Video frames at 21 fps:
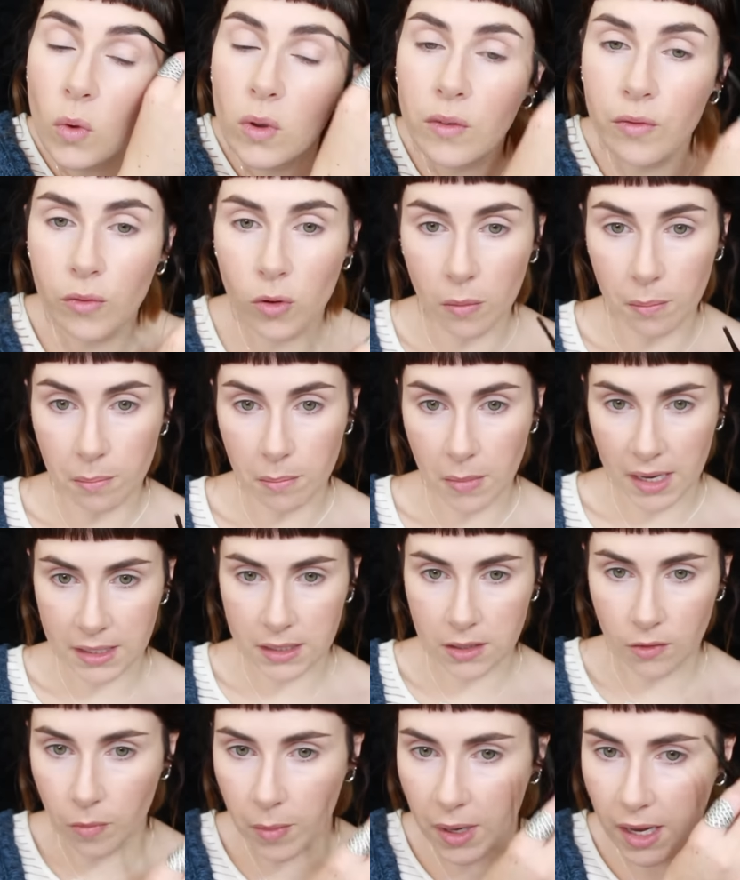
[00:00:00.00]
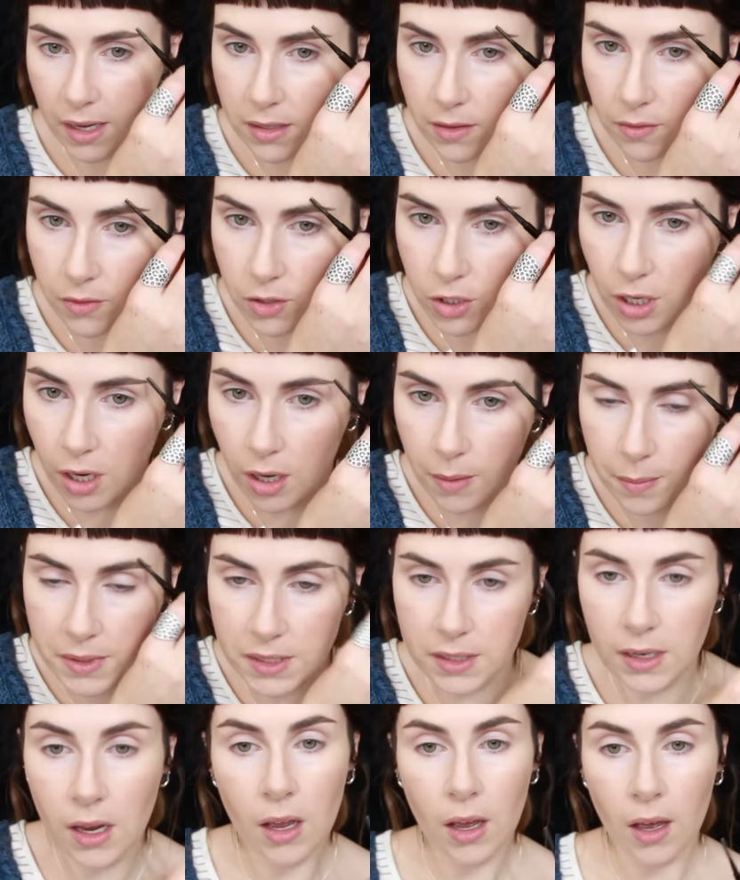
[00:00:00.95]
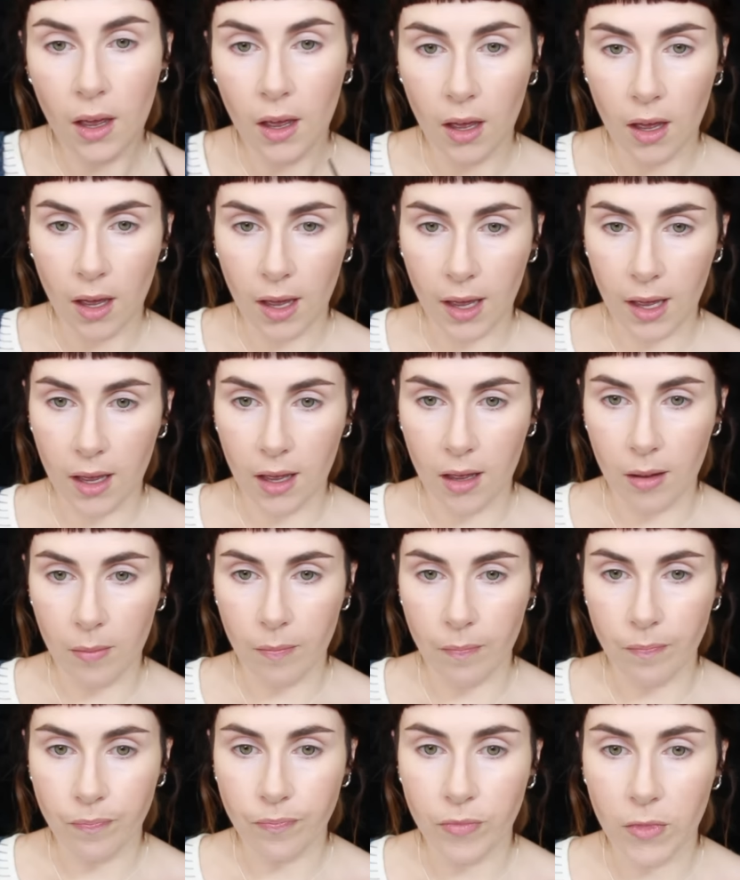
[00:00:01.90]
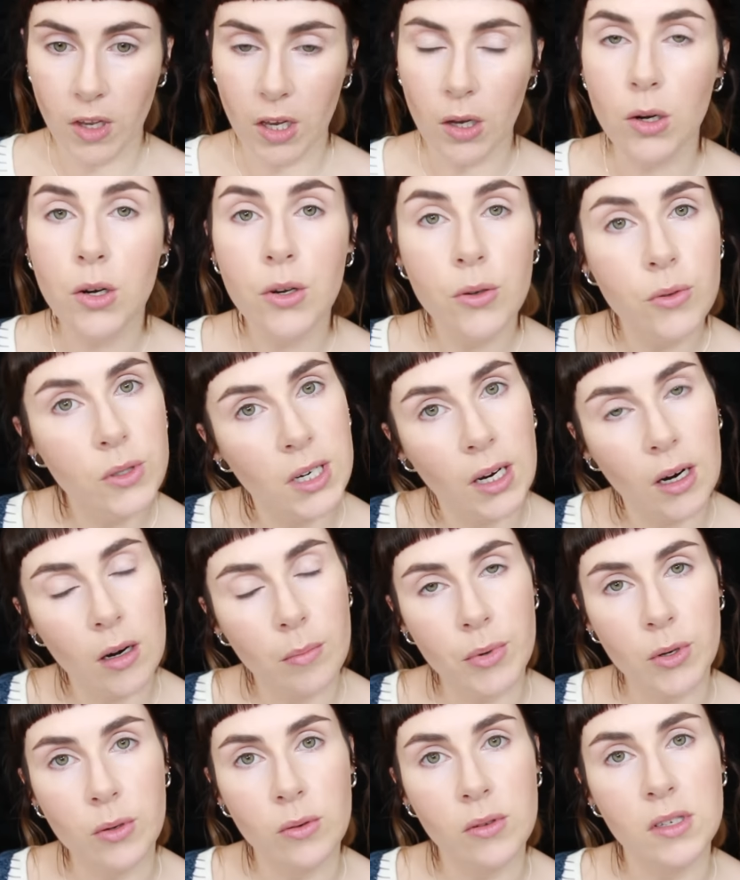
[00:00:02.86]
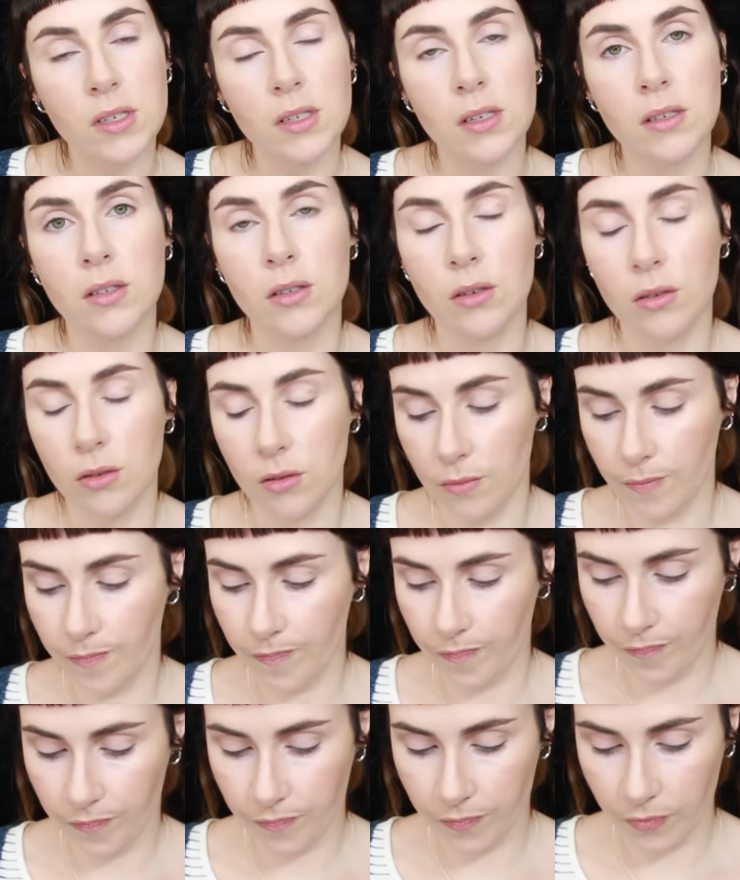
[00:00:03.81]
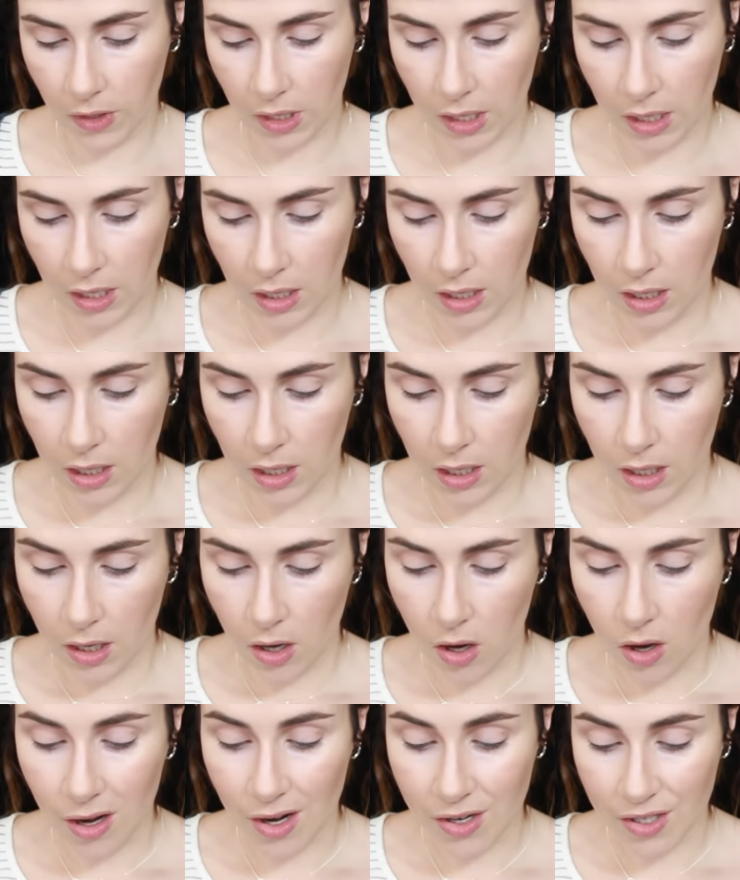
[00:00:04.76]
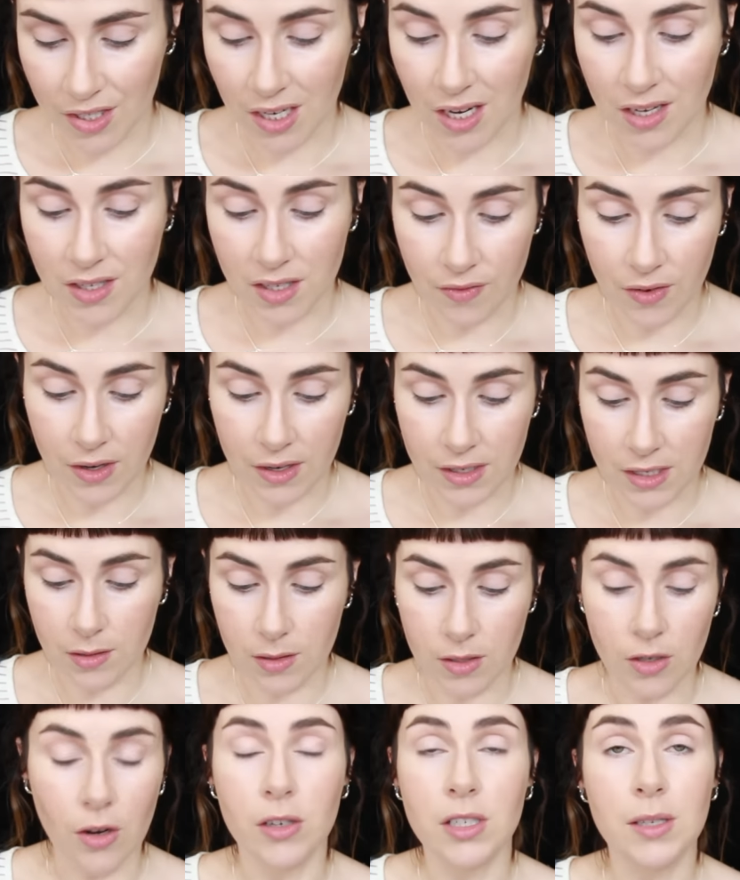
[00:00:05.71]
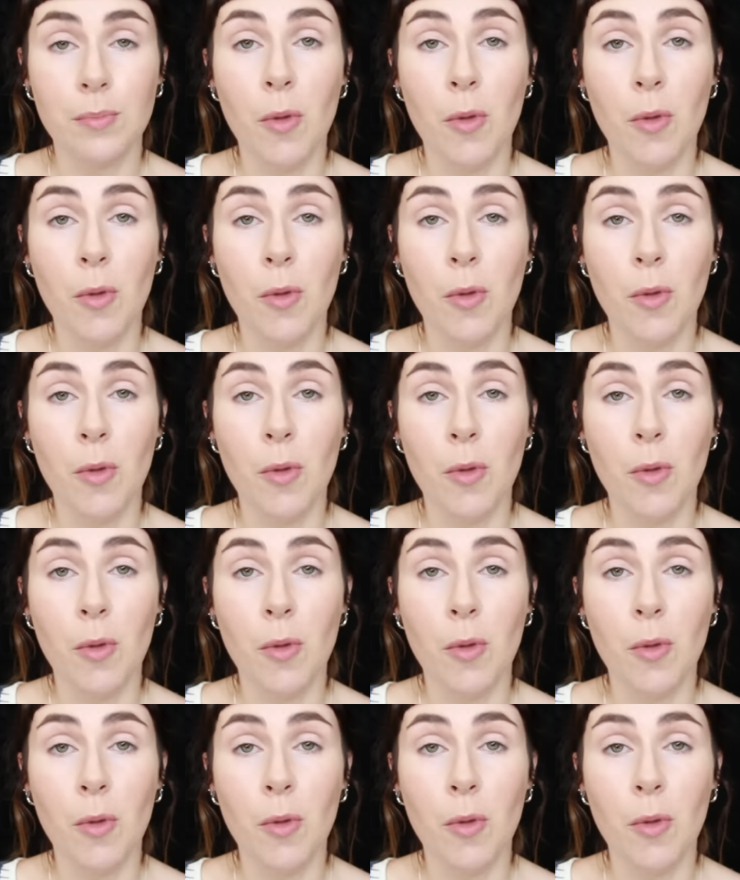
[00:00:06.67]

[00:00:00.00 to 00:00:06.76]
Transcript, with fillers: We've no massive, massive shops, um, including our boots, so all our stands are very st